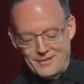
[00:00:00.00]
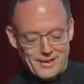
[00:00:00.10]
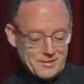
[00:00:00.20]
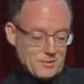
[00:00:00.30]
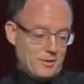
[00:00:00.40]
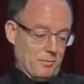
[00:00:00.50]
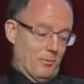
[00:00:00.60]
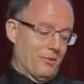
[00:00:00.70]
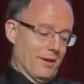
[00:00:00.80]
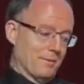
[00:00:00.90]
That's a good
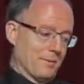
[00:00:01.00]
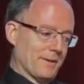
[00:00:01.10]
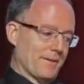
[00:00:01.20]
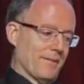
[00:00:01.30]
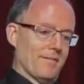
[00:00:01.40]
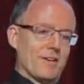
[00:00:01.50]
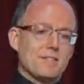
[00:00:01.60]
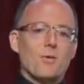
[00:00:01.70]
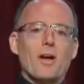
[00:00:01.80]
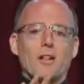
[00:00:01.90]
point, but I
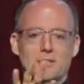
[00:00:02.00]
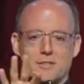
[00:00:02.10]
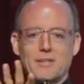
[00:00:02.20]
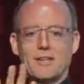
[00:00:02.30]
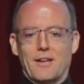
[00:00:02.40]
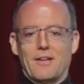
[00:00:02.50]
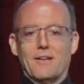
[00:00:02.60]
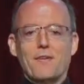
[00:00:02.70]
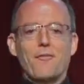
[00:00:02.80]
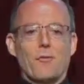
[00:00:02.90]
said, "Well, let's look at it a
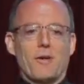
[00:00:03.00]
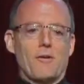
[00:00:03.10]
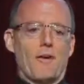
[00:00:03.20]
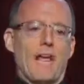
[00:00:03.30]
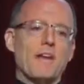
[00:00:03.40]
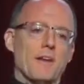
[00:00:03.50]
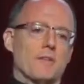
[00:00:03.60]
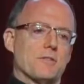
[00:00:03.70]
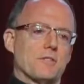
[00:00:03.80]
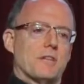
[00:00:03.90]
different way. You're on
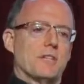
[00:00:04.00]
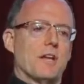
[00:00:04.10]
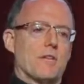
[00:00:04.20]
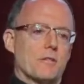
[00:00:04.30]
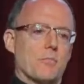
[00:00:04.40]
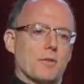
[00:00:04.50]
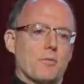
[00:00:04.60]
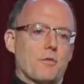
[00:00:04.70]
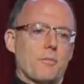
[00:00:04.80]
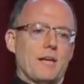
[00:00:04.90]
$860 a month
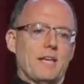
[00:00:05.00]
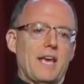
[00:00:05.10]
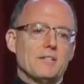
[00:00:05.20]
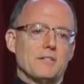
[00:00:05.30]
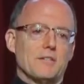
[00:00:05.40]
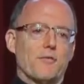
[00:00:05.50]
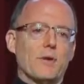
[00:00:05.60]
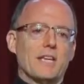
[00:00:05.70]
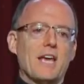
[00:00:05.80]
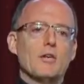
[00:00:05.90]
worth of medications. If
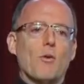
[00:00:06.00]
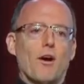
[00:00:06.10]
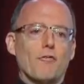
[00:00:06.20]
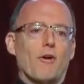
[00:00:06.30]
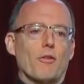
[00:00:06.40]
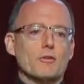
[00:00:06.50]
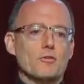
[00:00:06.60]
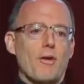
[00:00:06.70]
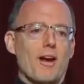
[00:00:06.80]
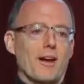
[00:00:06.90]
we get you off all those
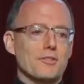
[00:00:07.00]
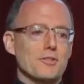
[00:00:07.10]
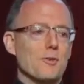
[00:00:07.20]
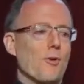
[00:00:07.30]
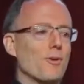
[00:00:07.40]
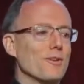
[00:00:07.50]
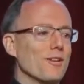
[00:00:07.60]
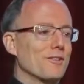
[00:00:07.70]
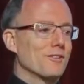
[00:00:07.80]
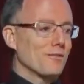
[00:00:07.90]
drugs, you won't
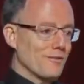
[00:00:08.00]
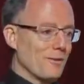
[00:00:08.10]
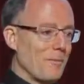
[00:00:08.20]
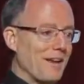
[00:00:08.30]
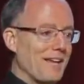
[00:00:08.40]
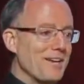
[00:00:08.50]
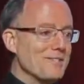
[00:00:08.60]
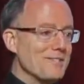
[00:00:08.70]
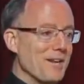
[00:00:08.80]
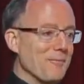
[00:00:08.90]
need the medications